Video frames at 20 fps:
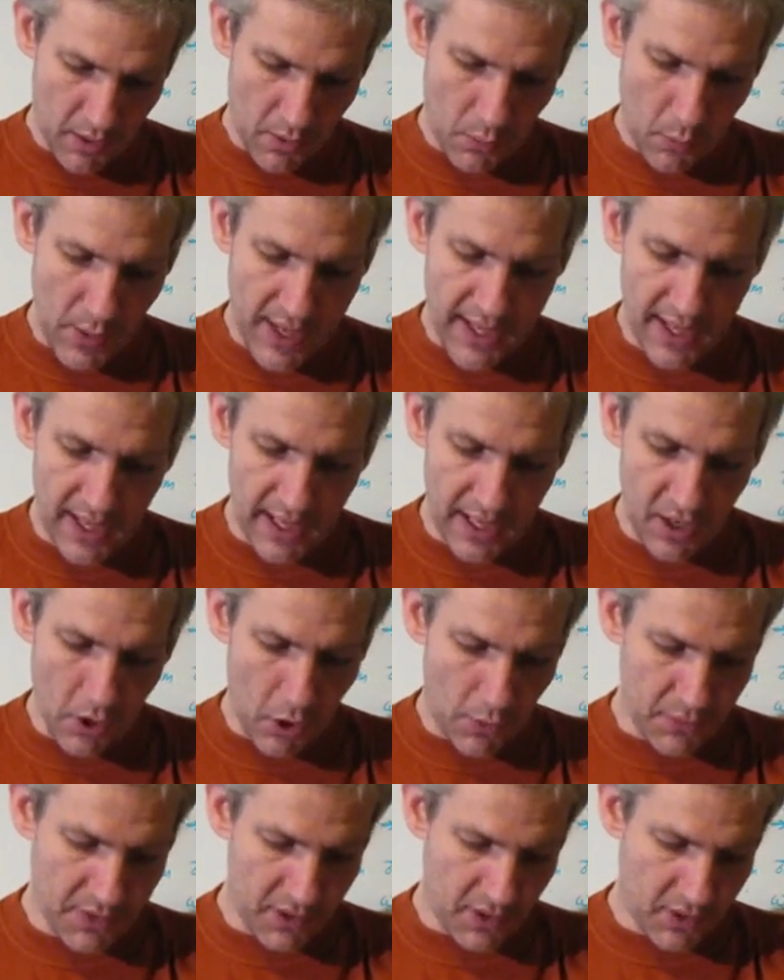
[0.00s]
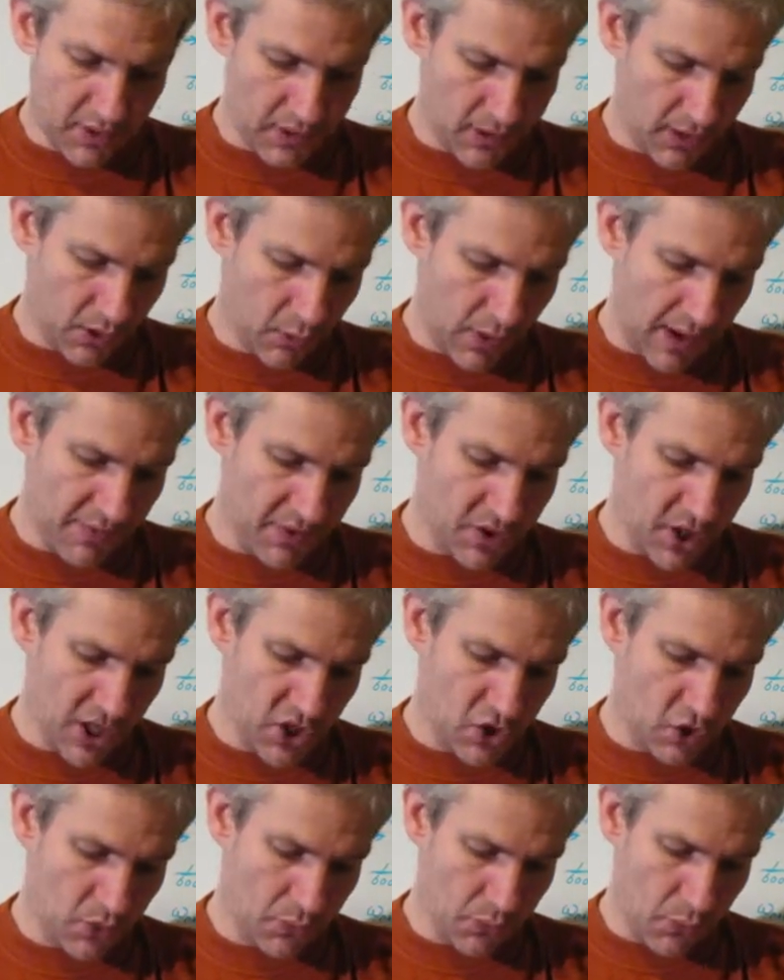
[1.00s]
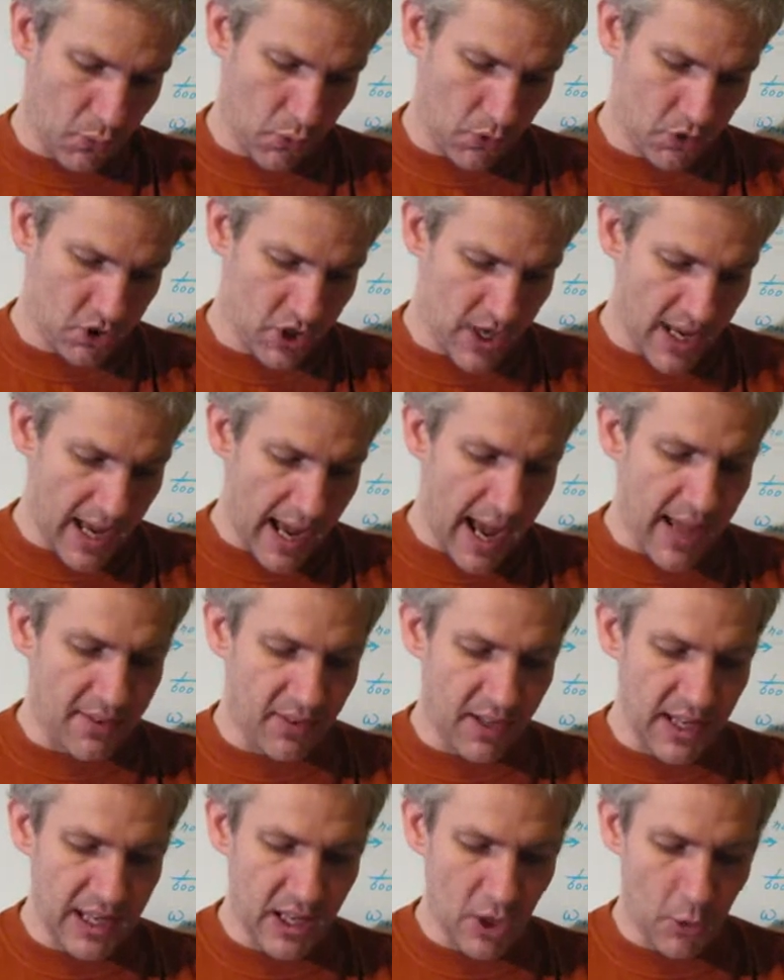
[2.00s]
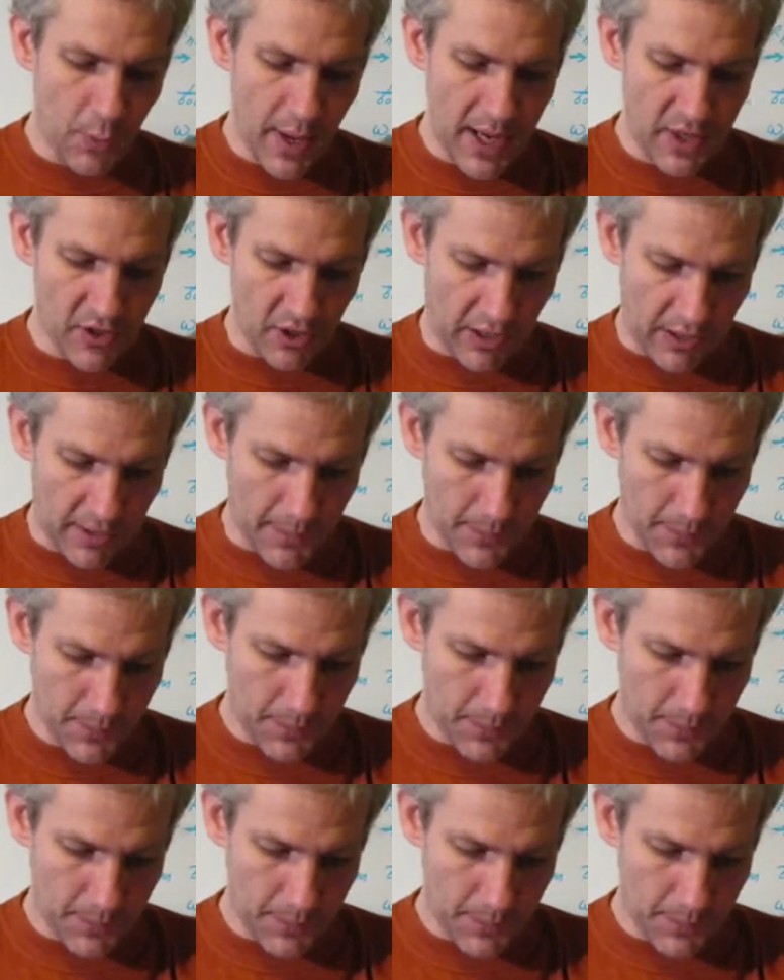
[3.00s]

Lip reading: weakening of the gravitational force at the equator,